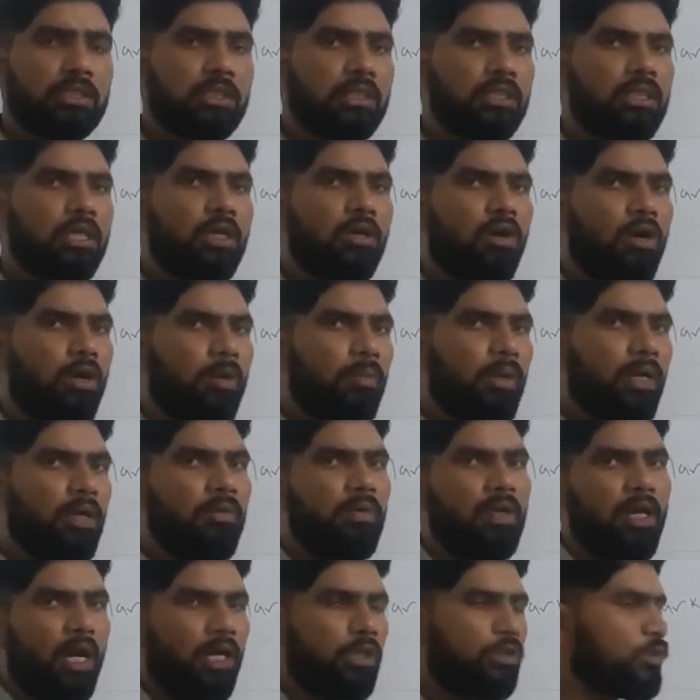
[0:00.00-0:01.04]
The government
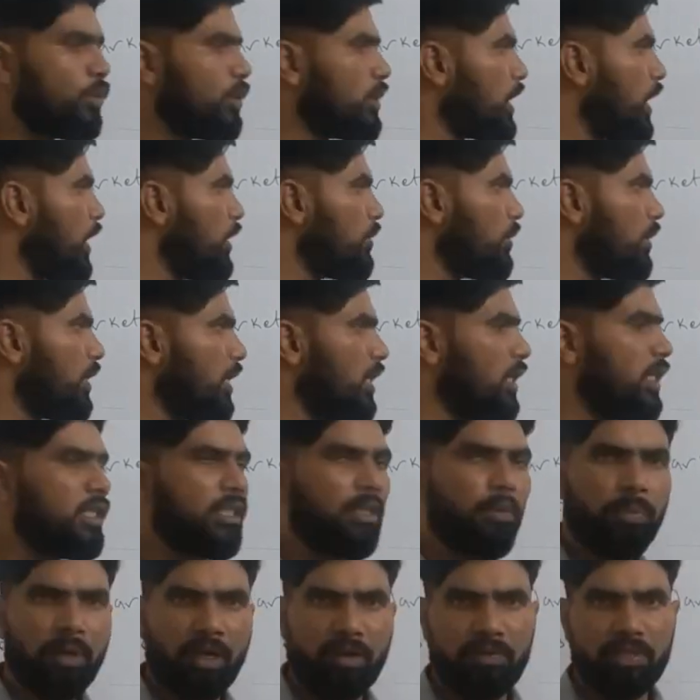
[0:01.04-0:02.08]
will also try to regulate the
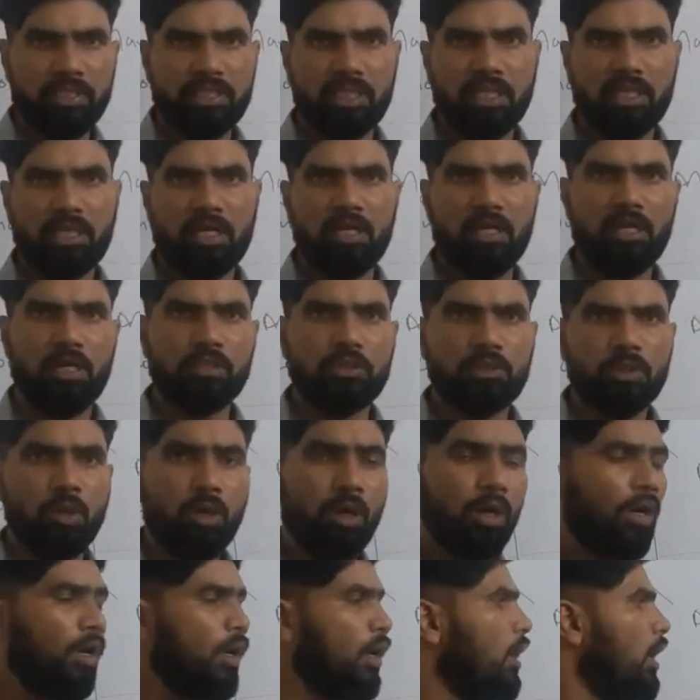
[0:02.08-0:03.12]
private sector also.